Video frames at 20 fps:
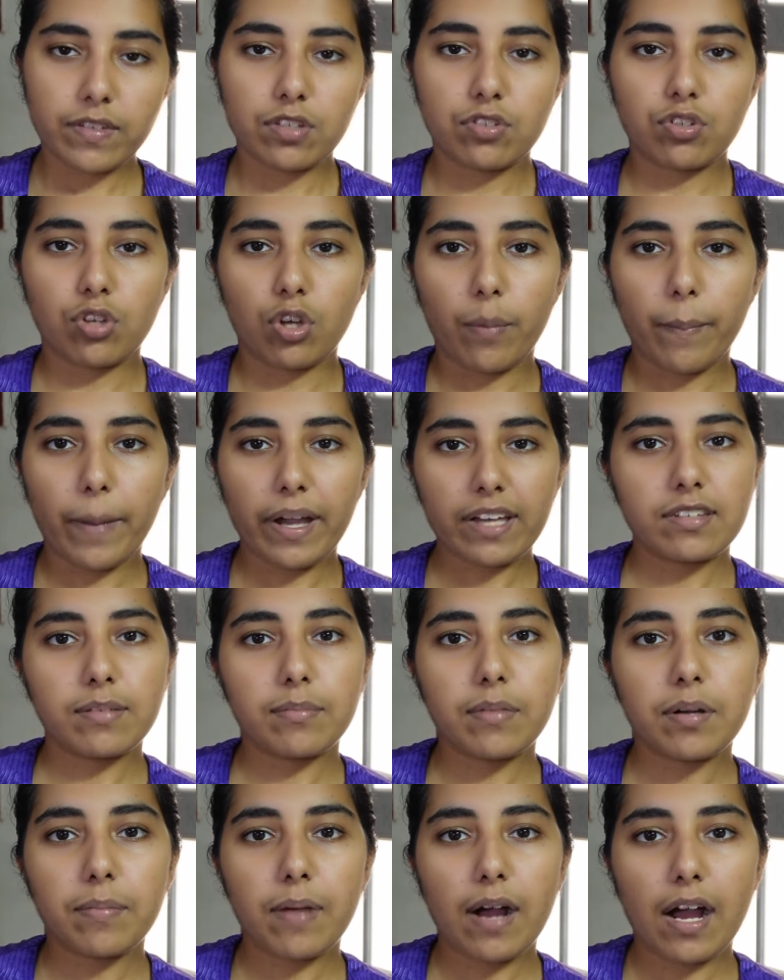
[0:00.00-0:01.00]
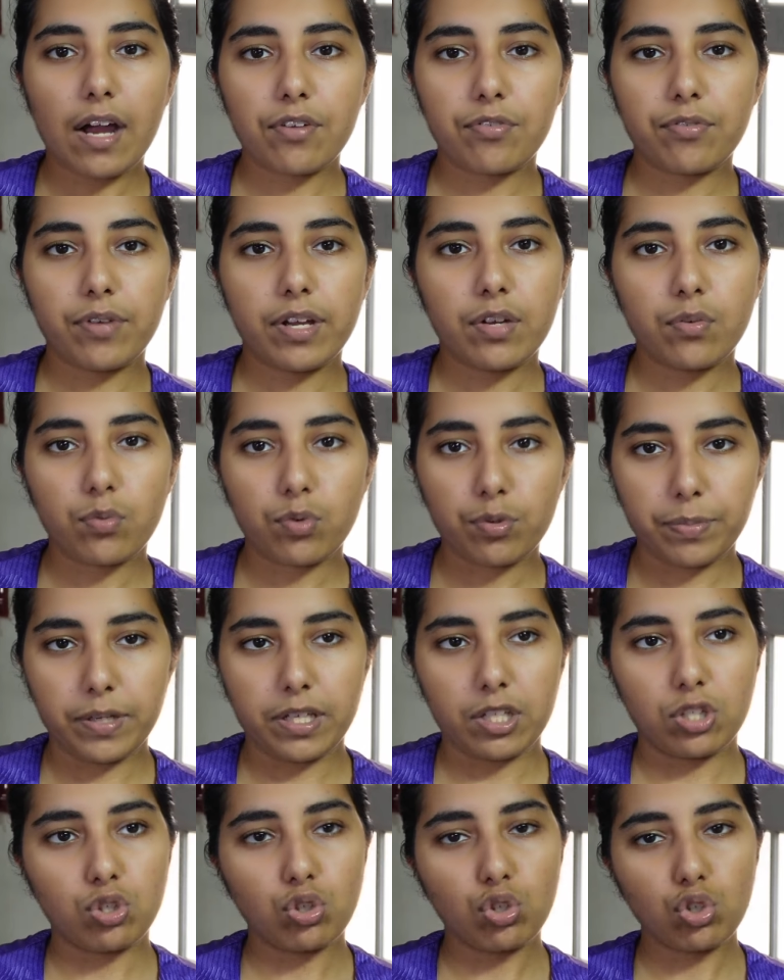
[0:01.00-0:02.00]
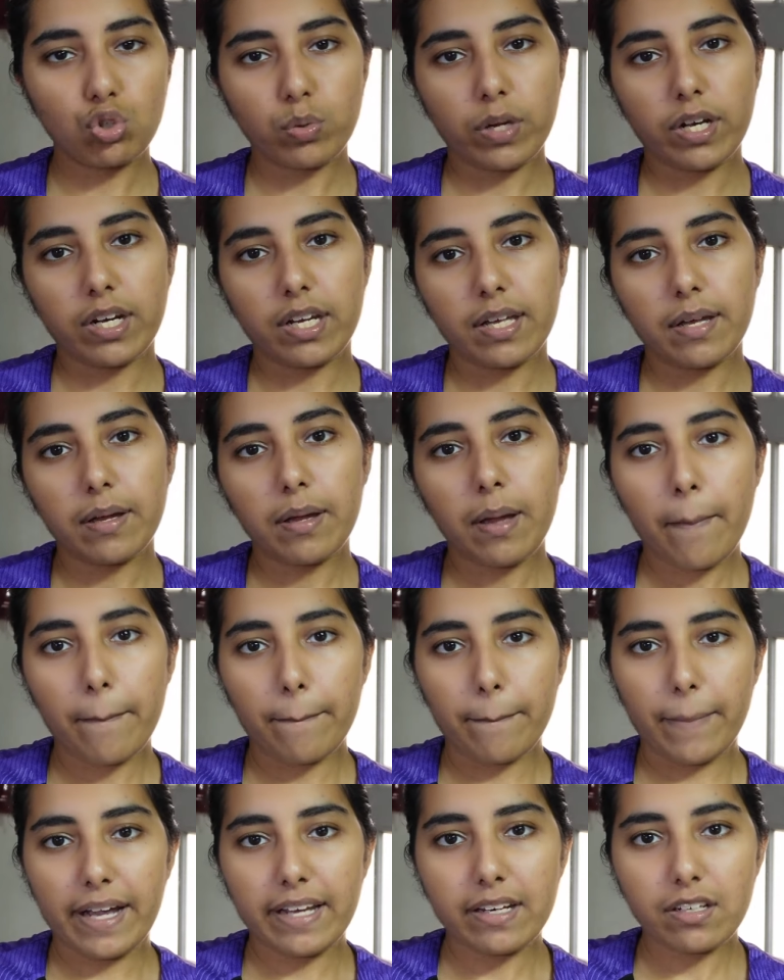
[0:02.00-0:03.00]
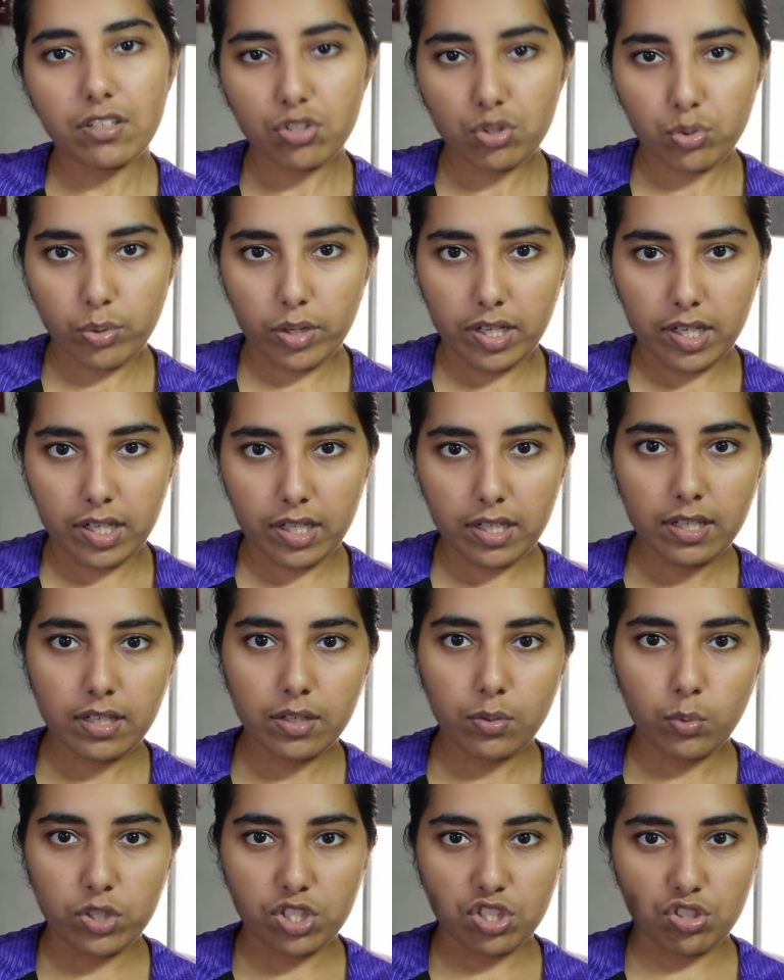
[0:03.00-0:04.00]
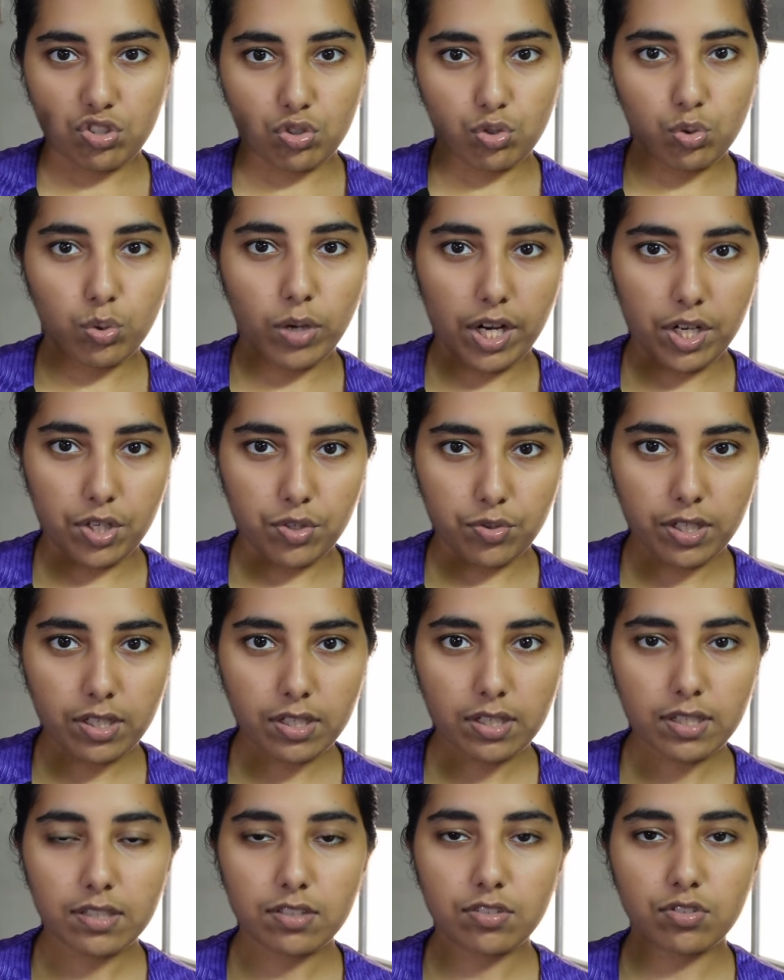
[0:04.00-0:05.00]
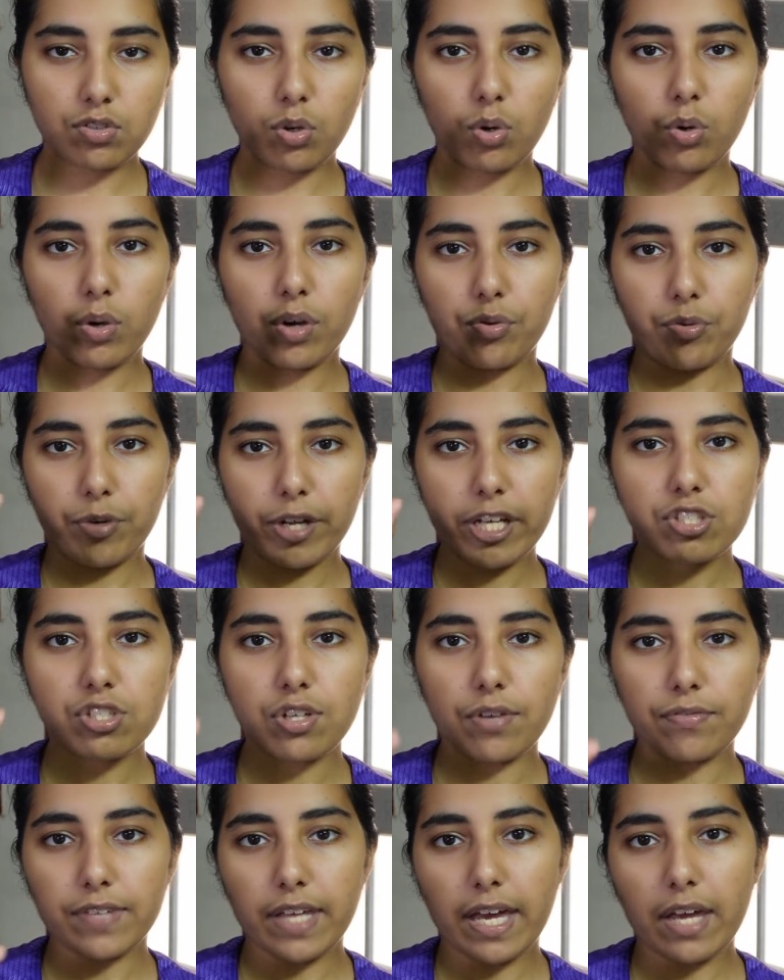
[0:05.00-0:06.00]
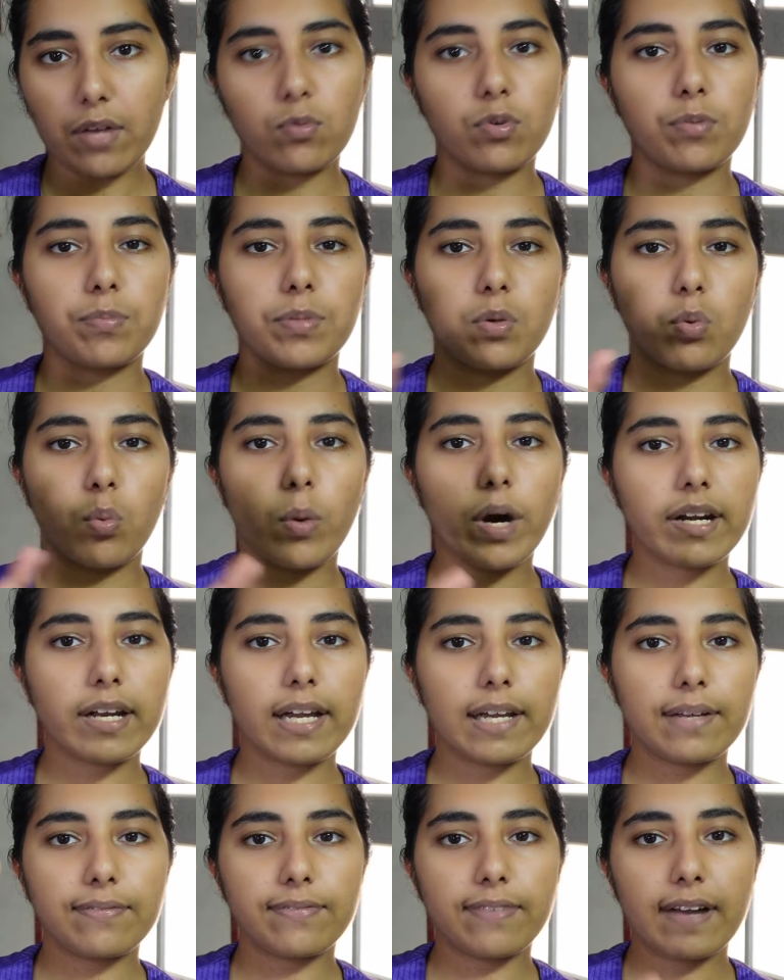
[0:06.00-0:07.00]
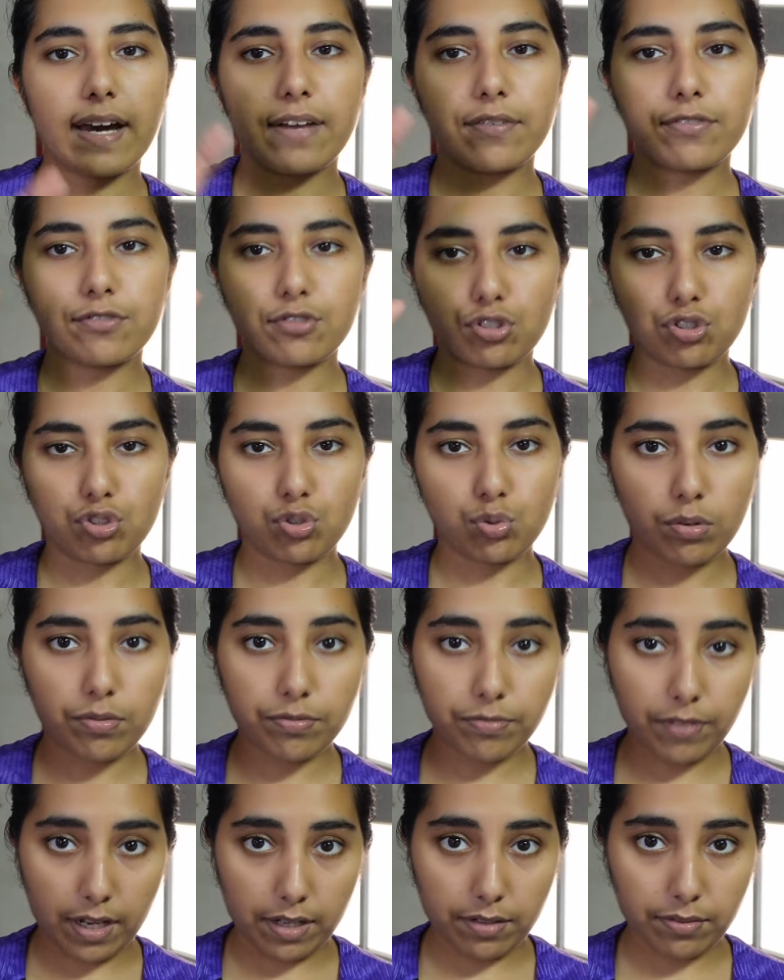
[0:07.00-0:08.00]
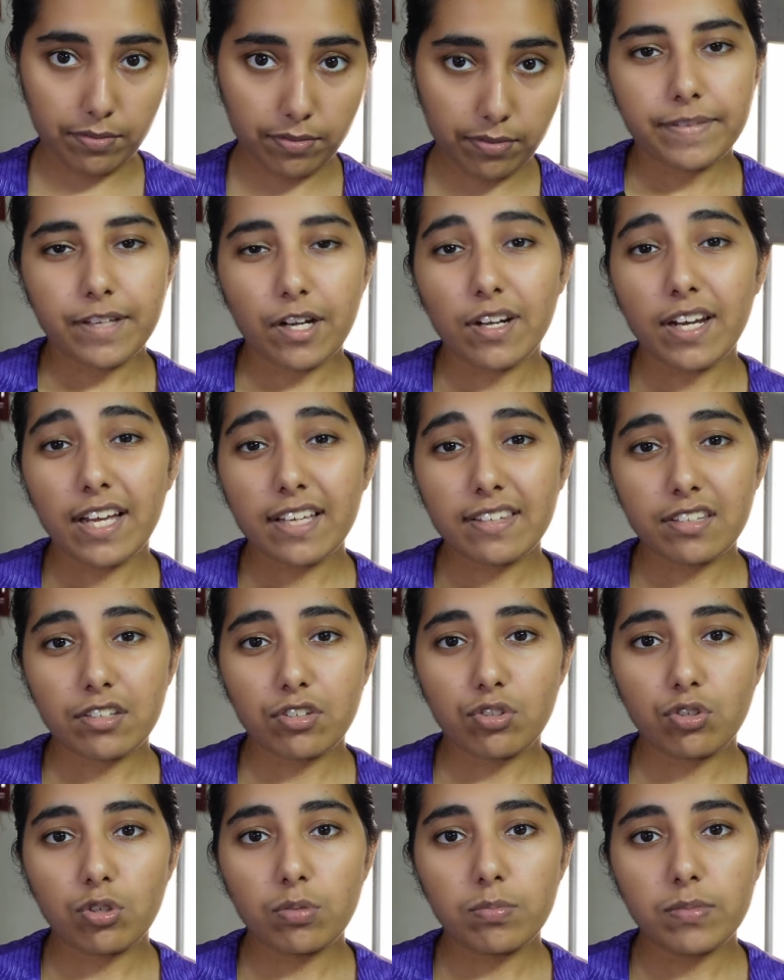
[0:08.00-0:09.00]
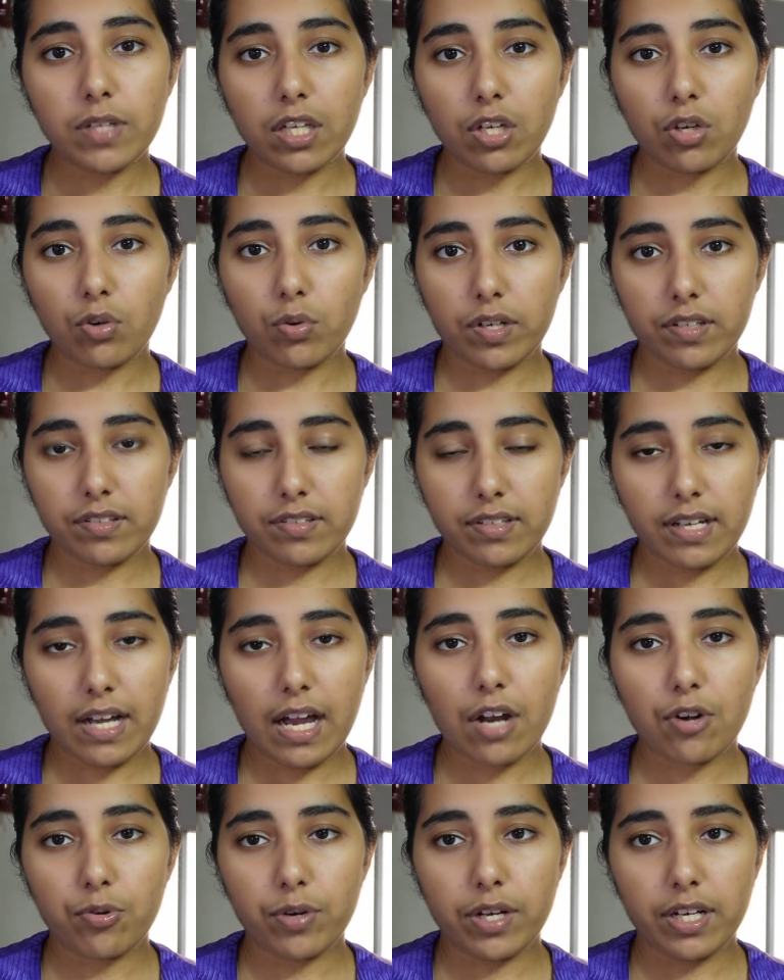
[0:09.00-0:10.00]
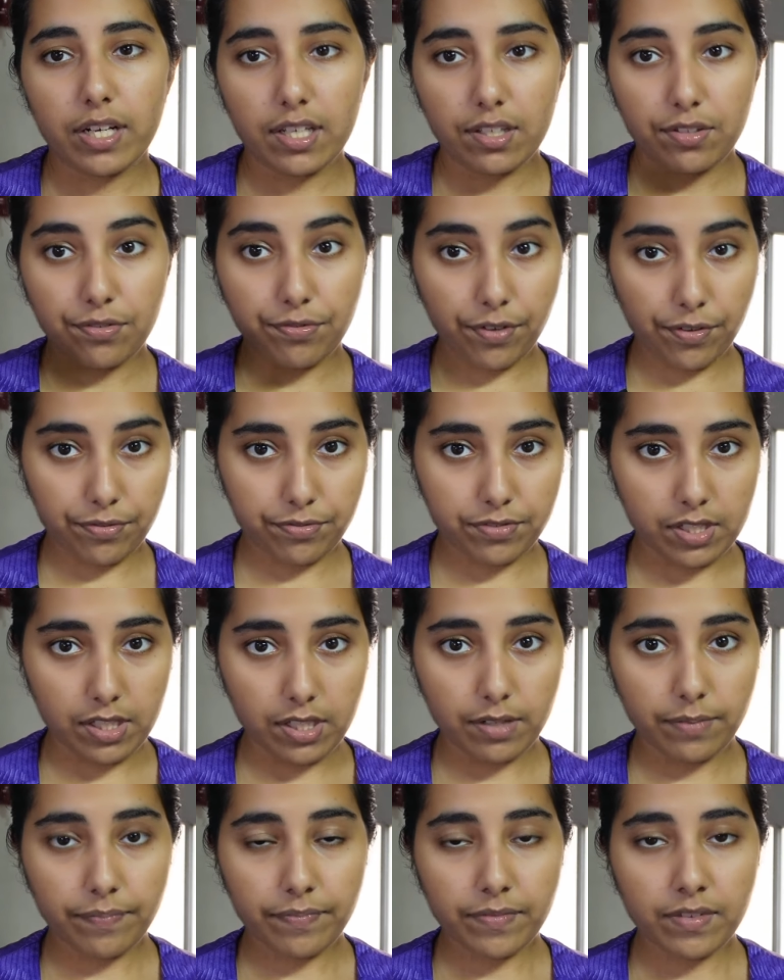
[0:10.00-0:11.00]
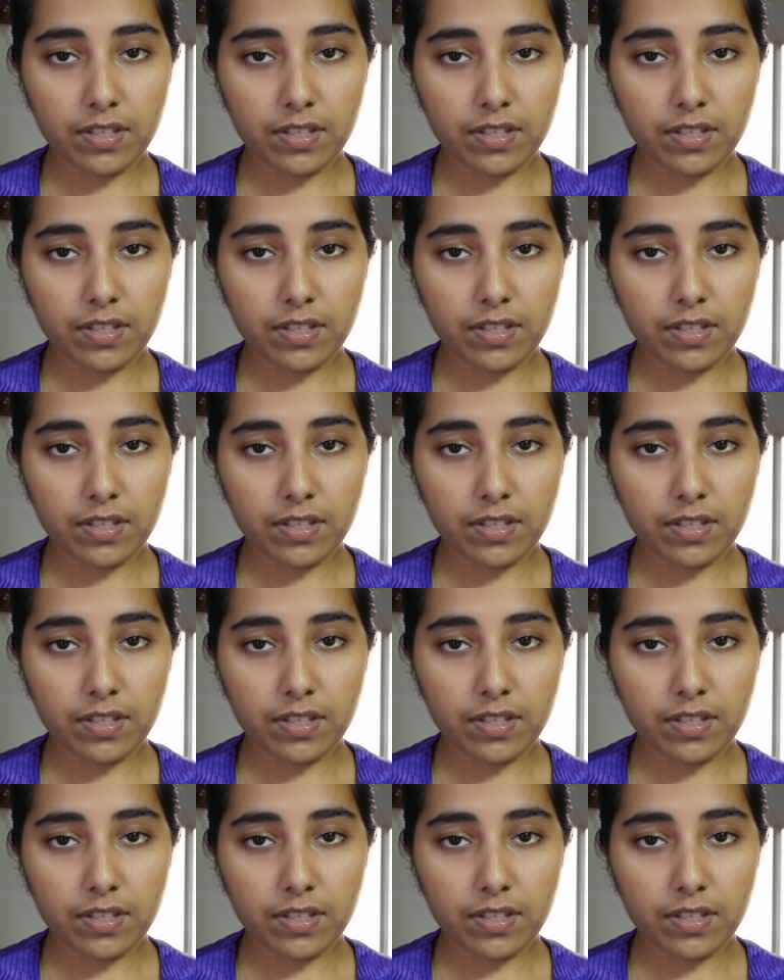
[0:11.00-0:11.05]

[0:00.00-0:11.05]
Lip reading: So your maximum heart rate would be 220 minus 20, which is 200. So a range of that will be 195 to 205. Now let's assume that your resting heart rate is 50.